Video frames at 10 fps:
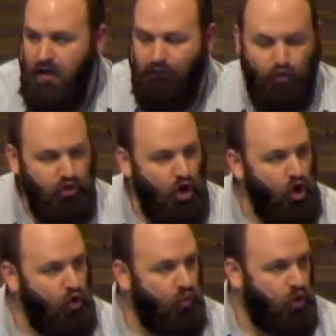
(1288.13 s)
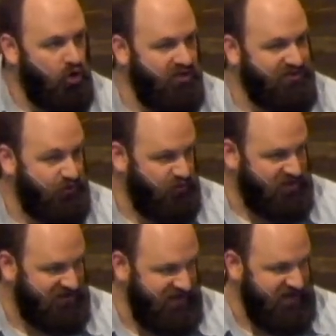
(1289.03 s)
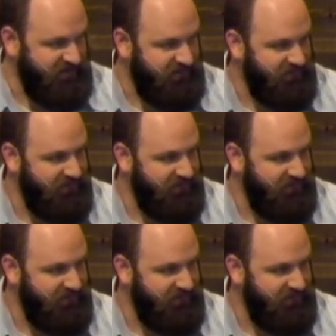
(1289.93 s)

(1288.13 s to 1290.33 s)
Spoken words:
for the whole world to receive.